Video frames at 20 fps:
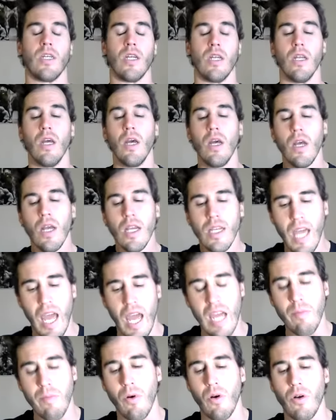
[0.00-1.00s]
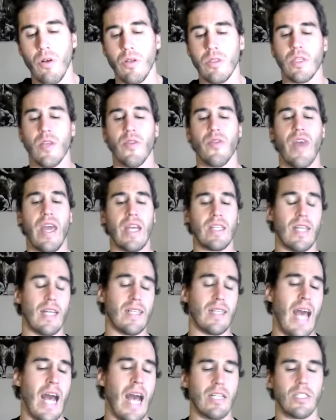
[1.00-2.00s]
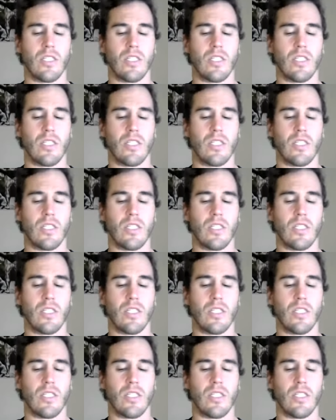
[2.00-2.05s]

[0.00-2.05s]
and cables and things like that.